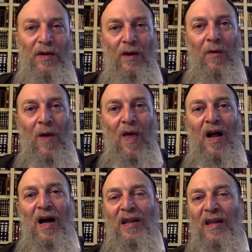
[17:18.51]
No,
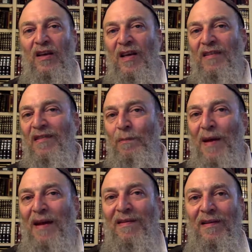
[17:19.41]
I think
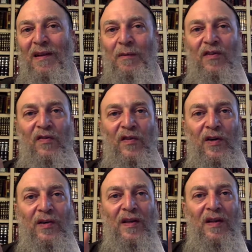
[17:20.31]
especially
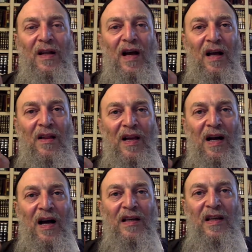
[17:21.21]
mitzvot that
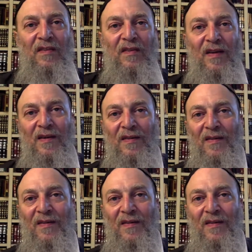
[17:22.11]
God gives us,